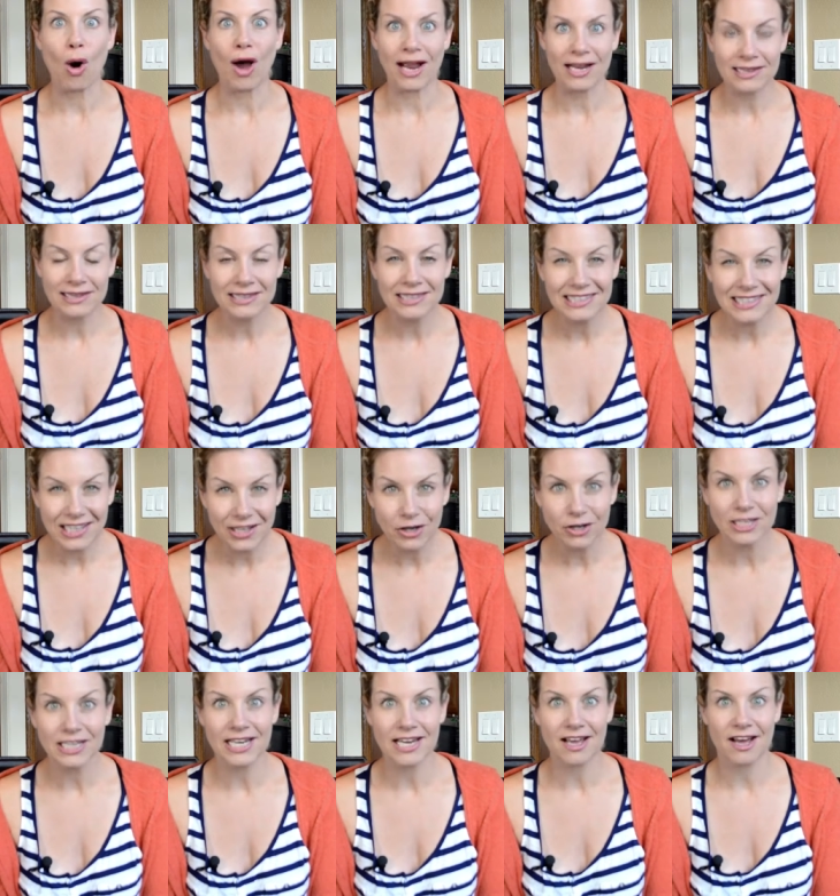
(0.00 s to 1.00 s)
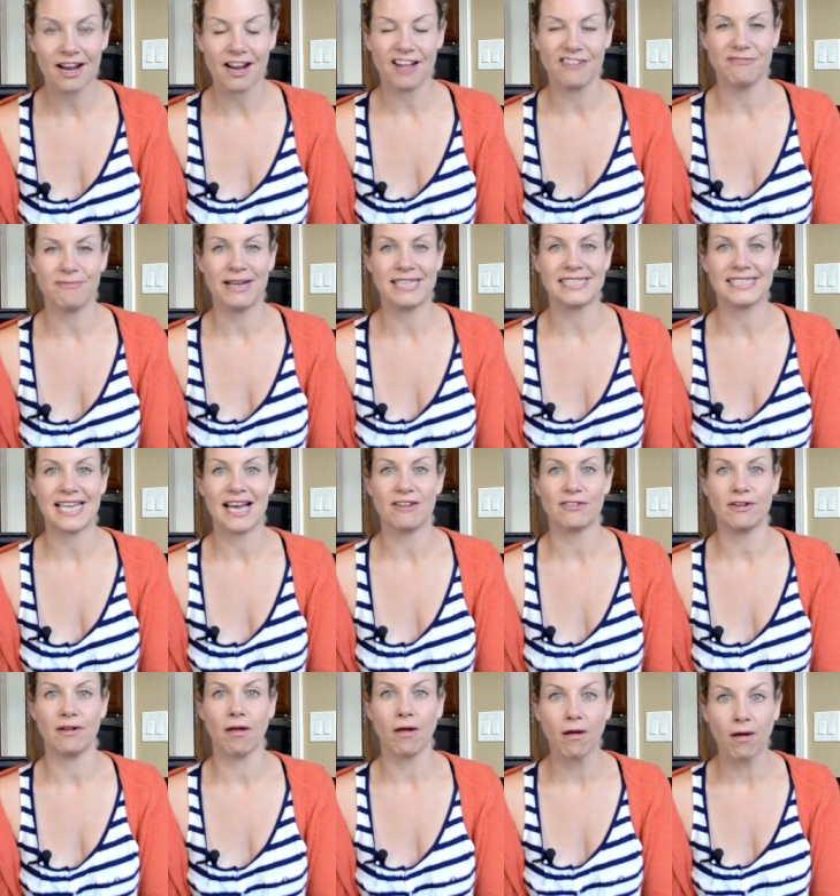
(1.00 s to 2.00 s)
I literally cut off my
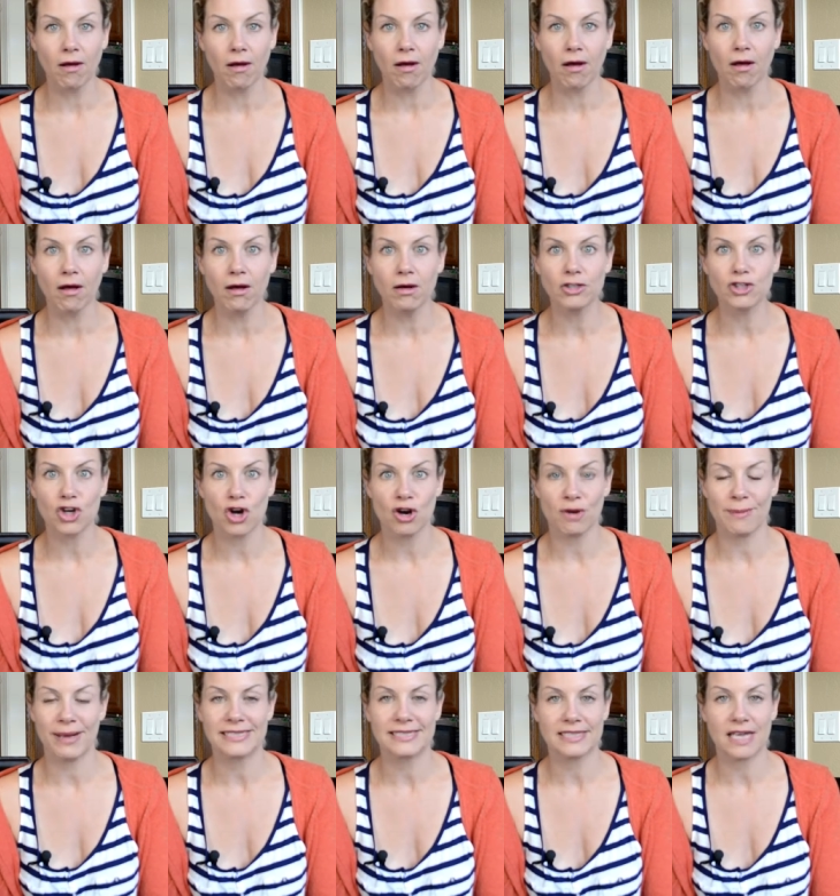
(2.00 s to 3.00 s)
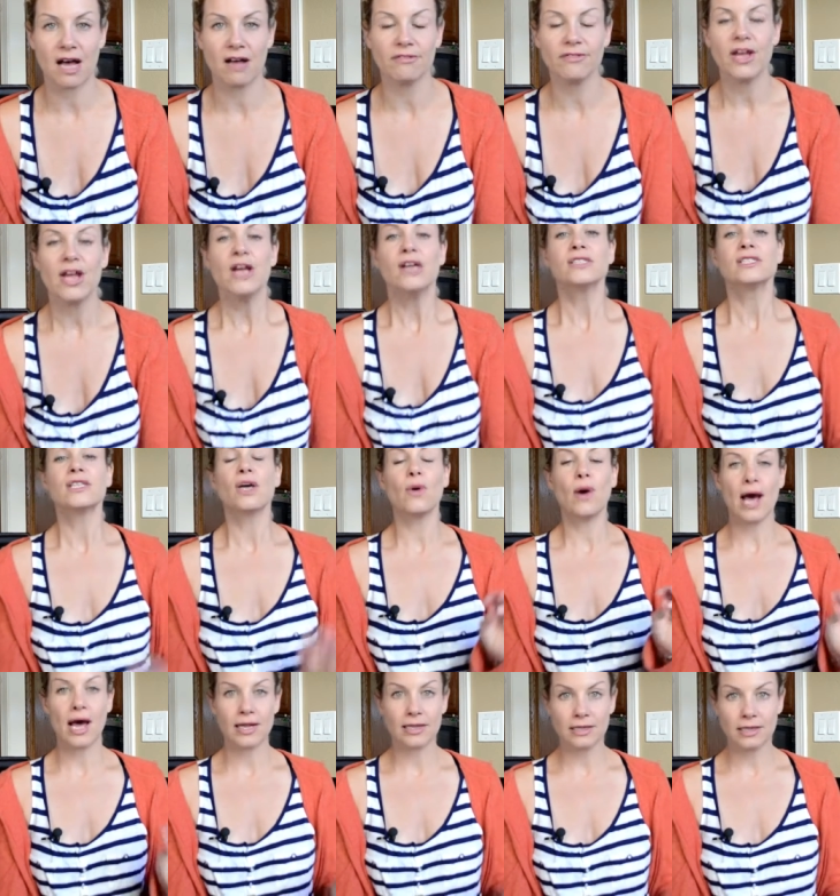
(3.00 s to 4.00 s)
sound and choke myself. So
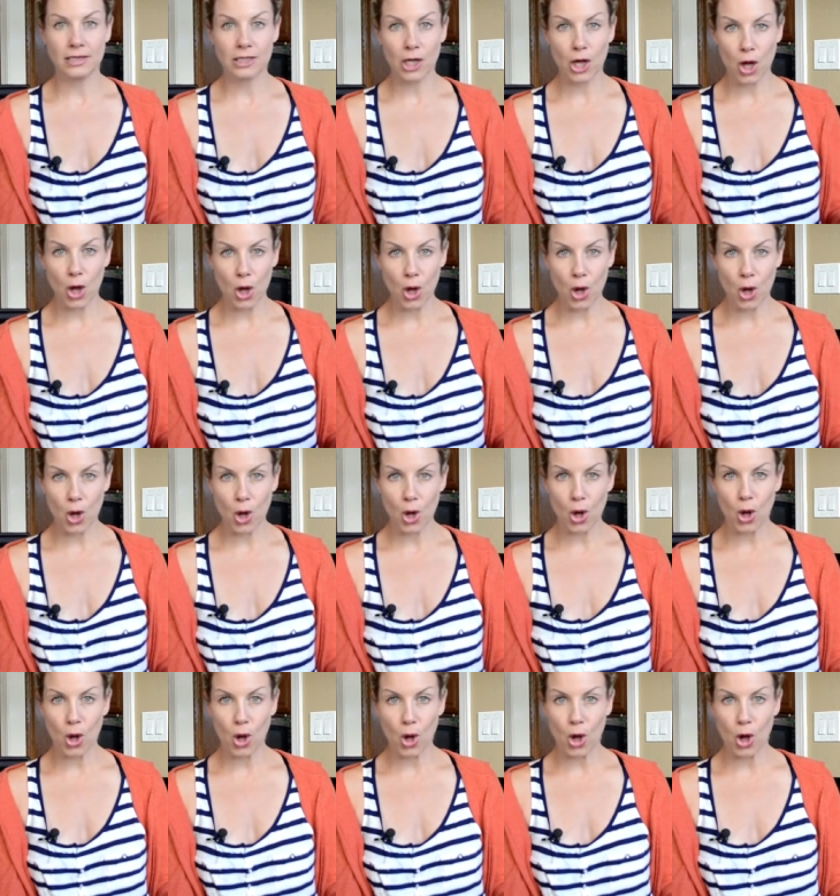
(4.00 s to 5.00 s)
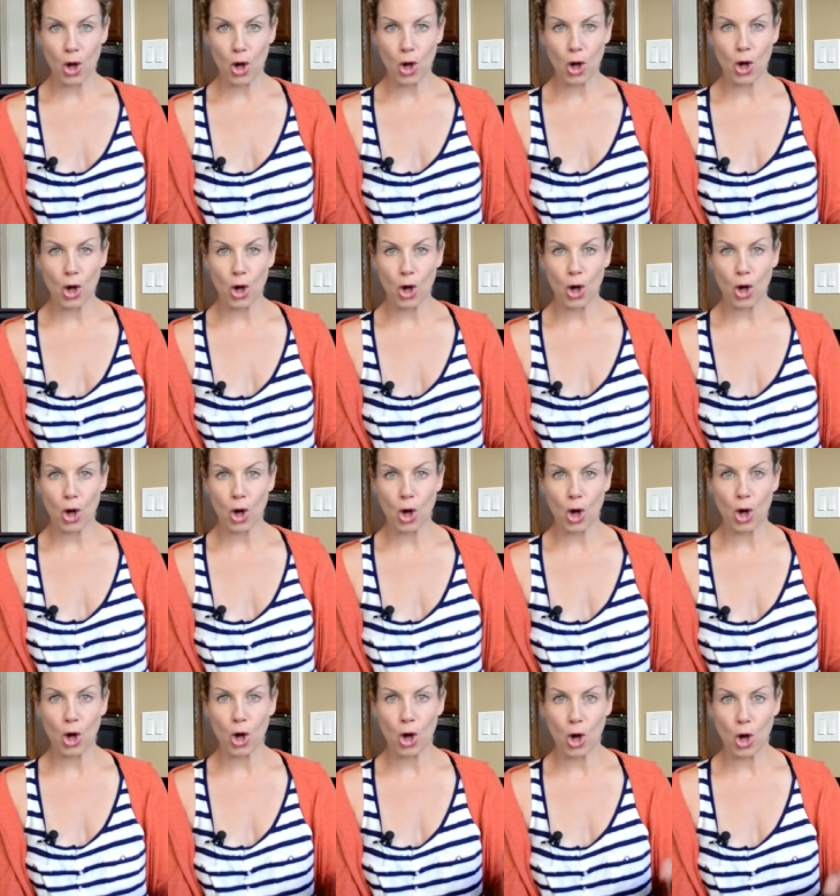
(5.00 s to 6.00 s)

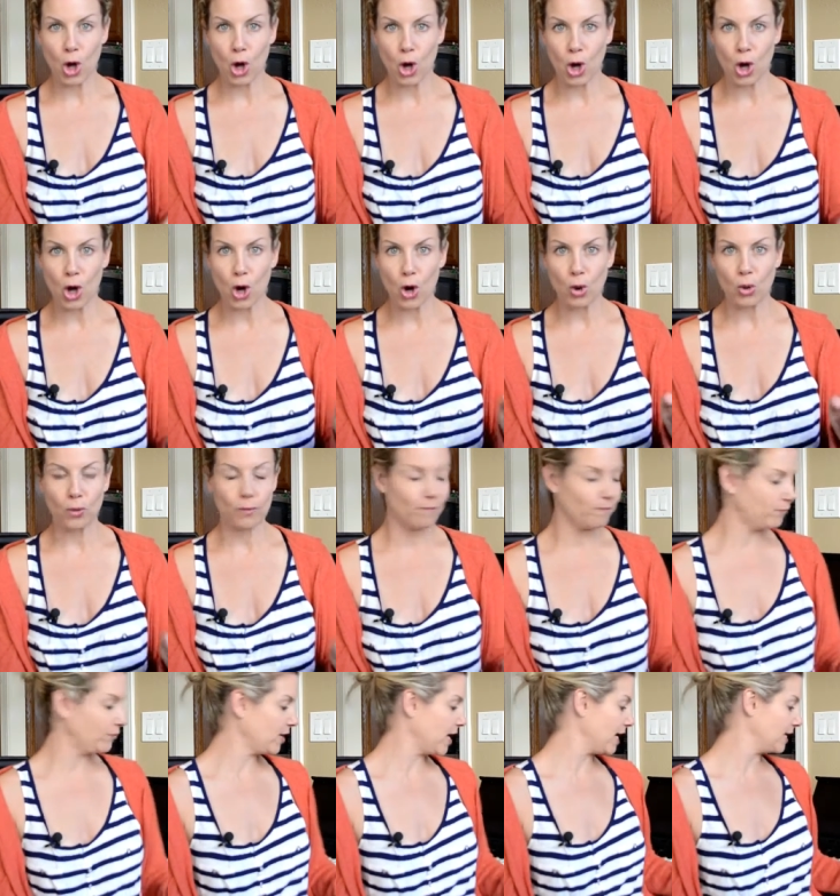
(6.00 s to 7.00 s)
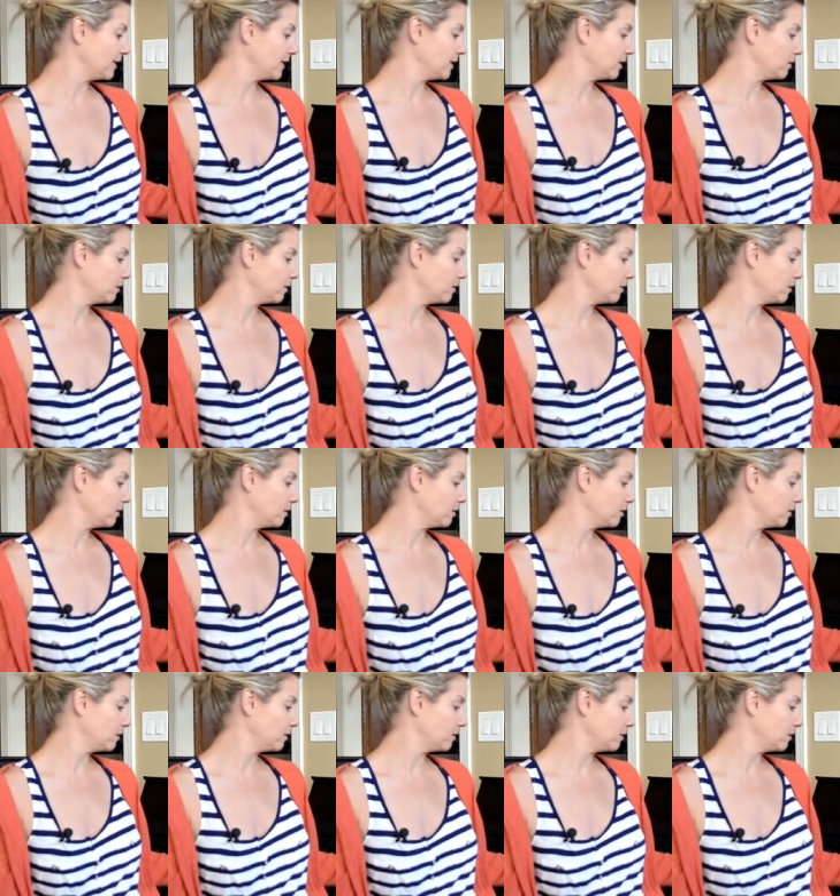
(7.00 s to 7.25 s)
hello. Nice.